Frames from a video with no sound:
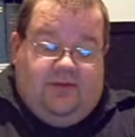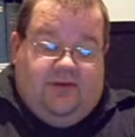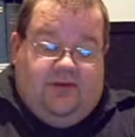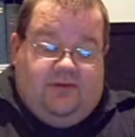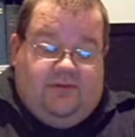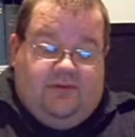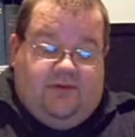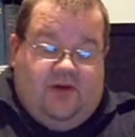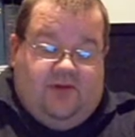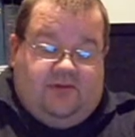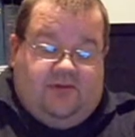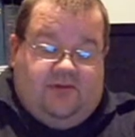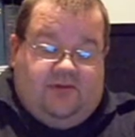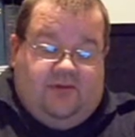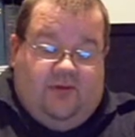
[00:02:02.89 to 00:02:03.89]
the ends of
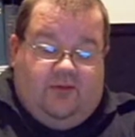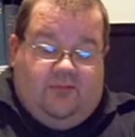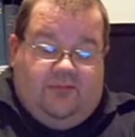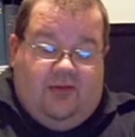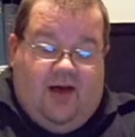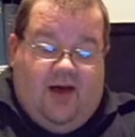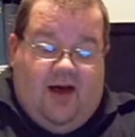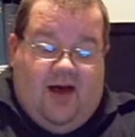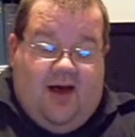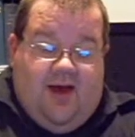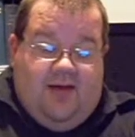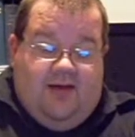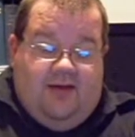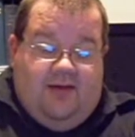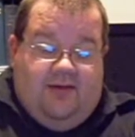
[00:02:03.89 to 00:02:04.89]
justice don't
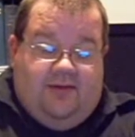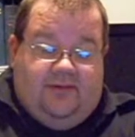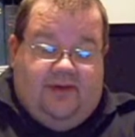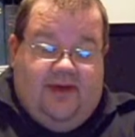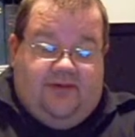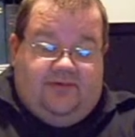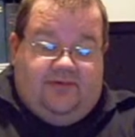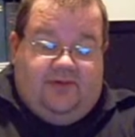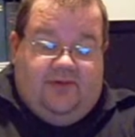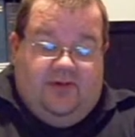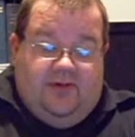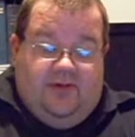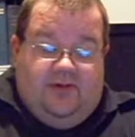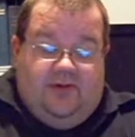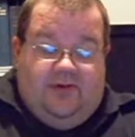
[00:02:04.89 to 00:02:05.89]
apply unless
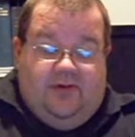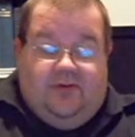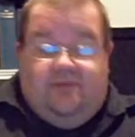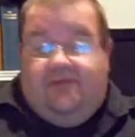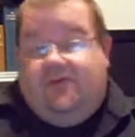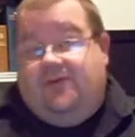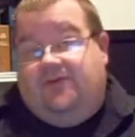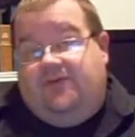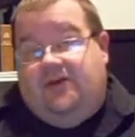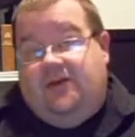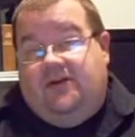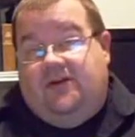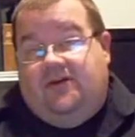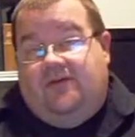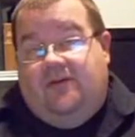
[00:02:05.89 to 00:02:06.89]
the
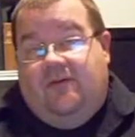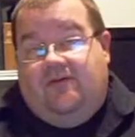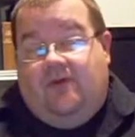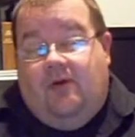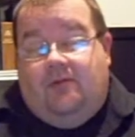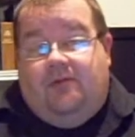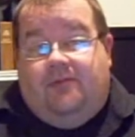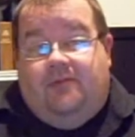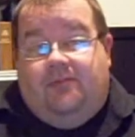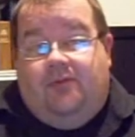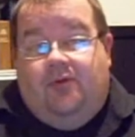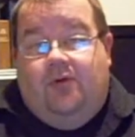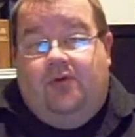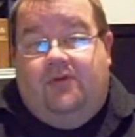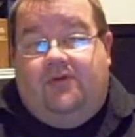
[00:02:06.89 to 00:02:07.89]
defendant affirmatively
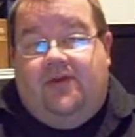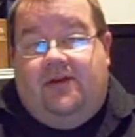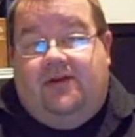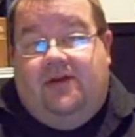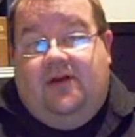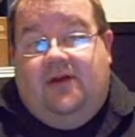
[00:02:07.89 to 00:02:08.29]
proves that